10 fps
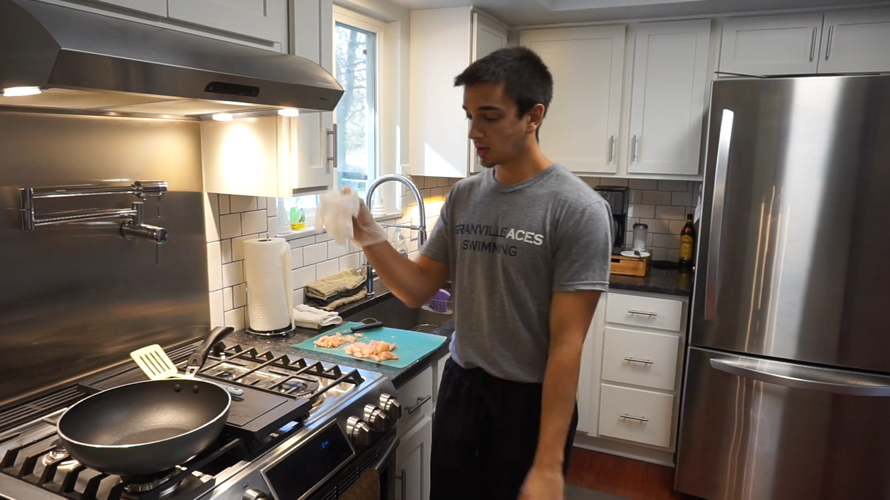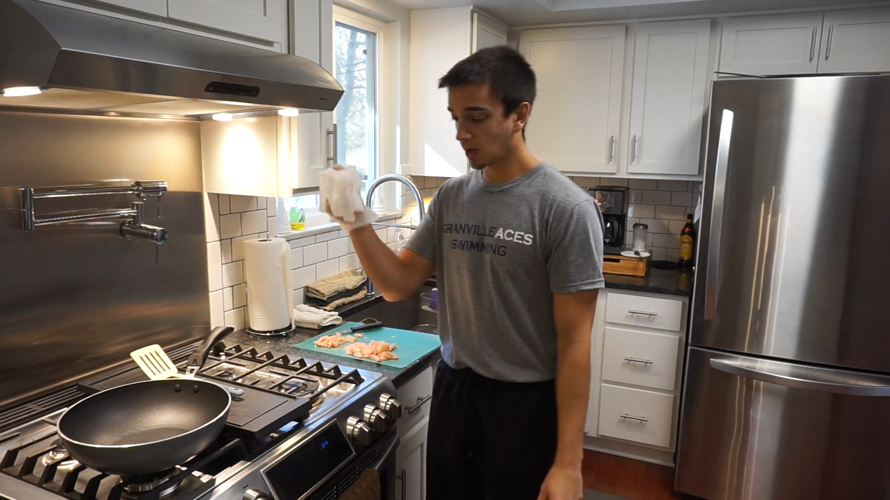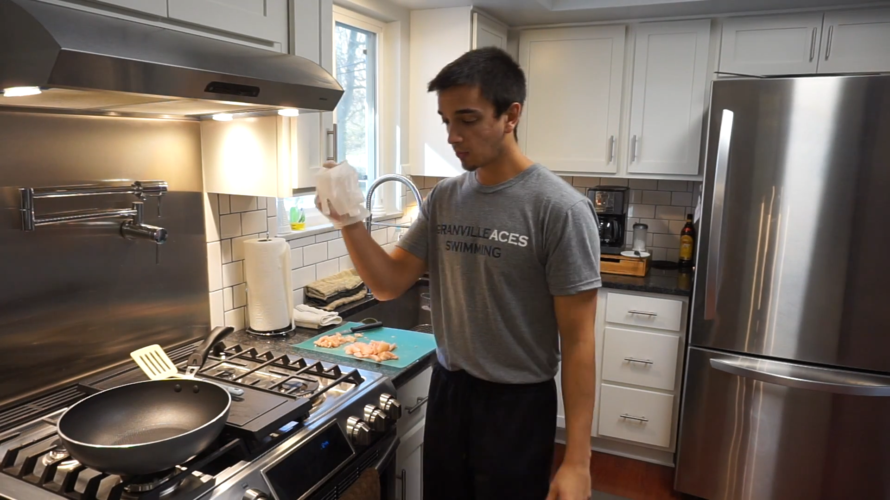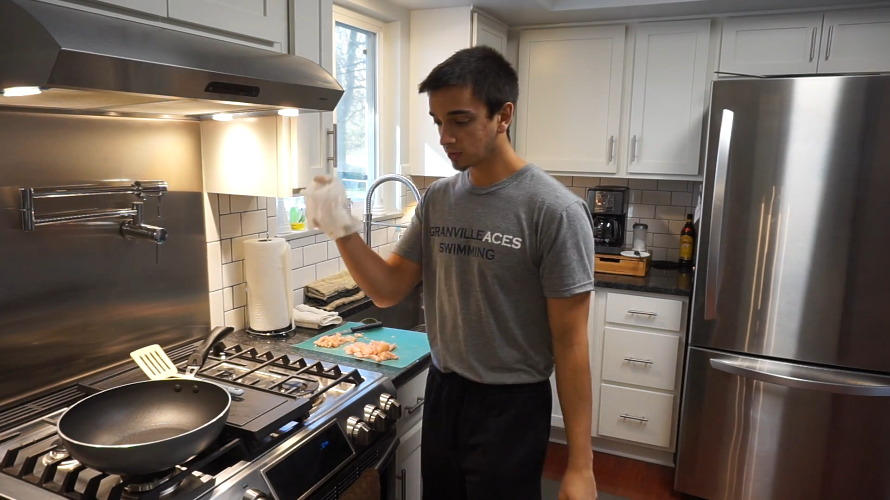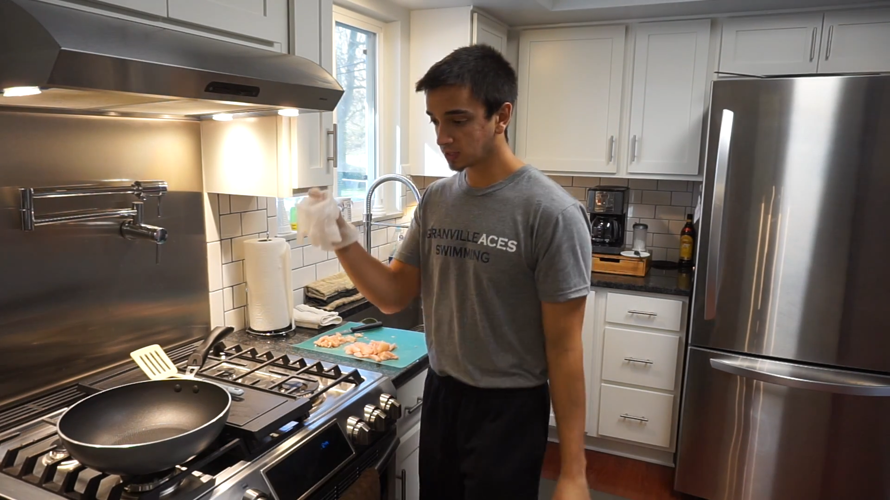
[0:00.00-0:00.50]

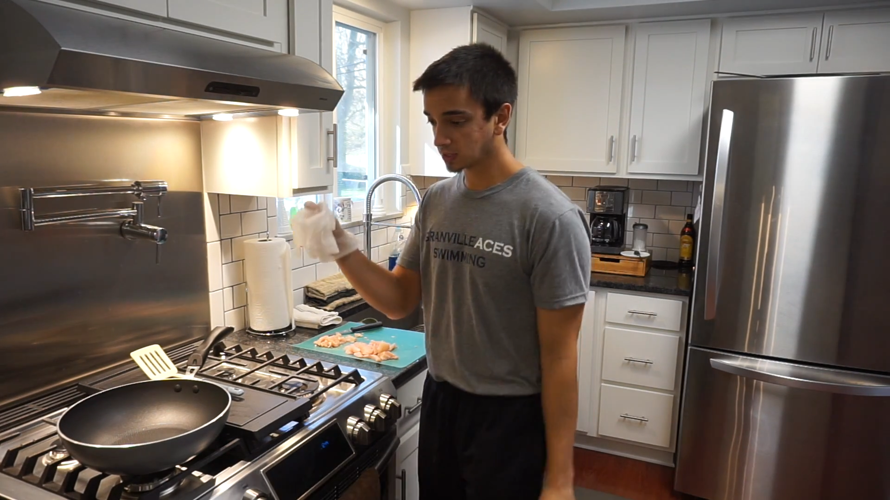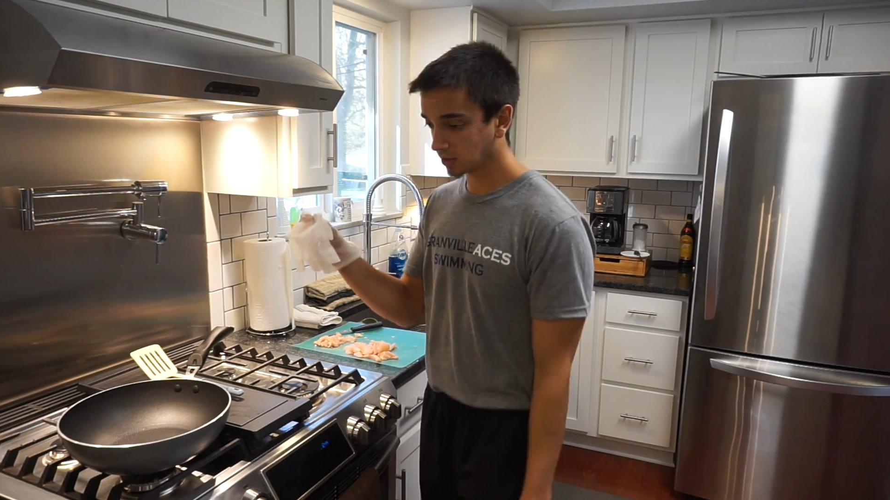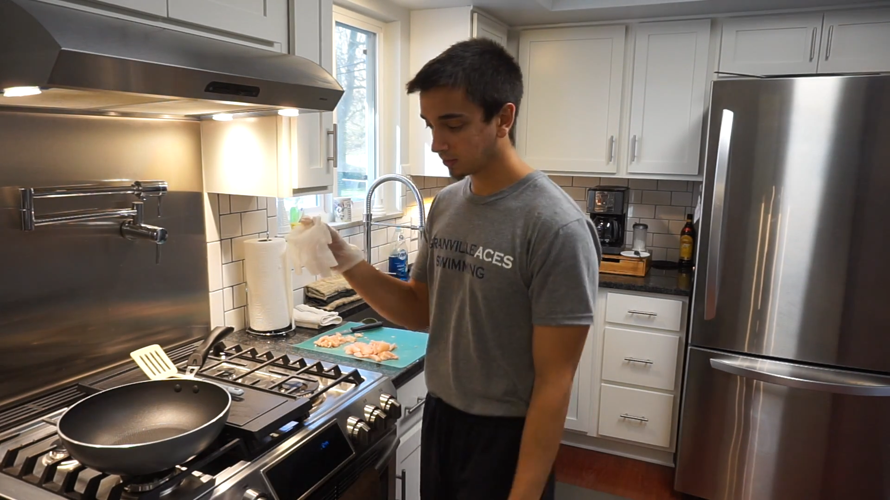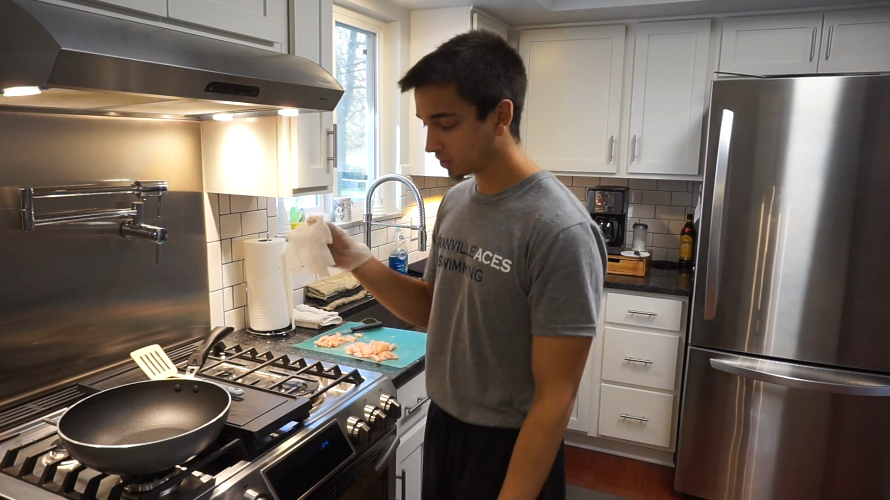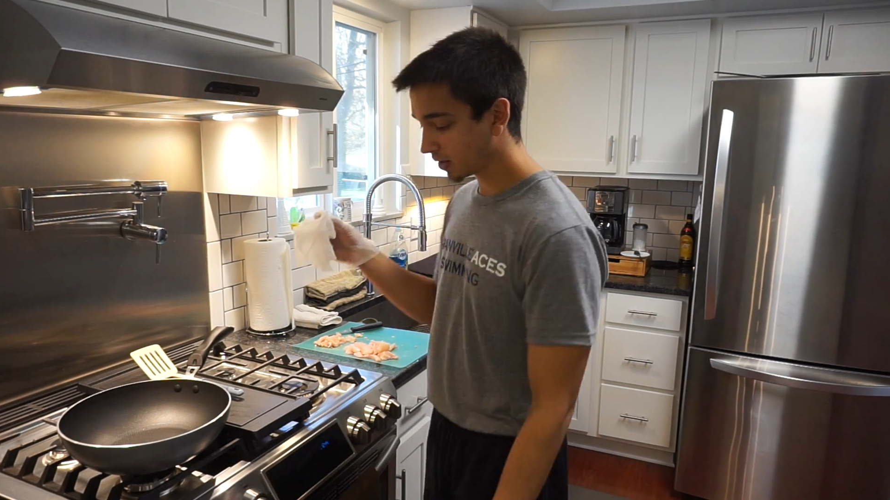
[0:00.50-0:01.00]
Once this
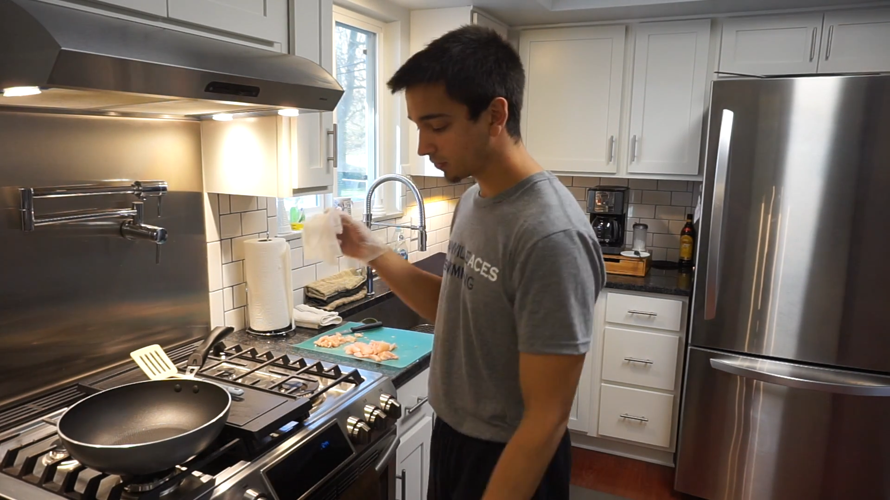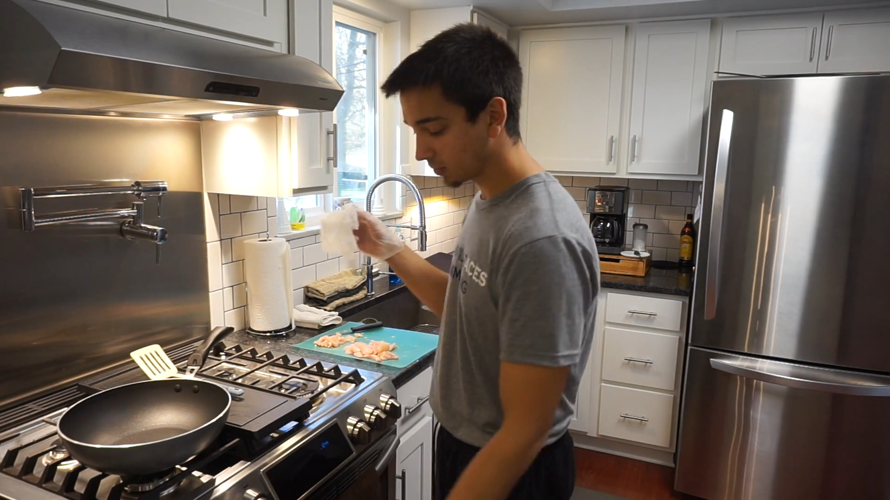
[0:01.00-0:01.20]
glove's off,